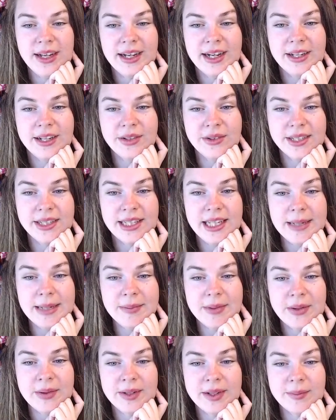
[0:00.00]
And you can keep
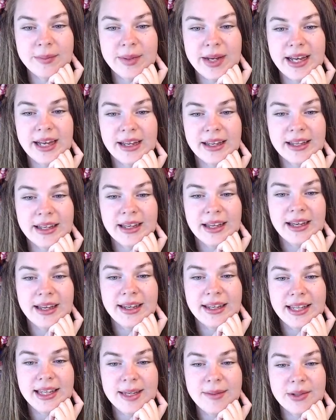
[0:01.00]
going back
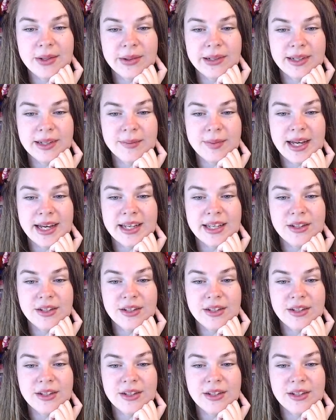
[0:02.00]
and keep going back.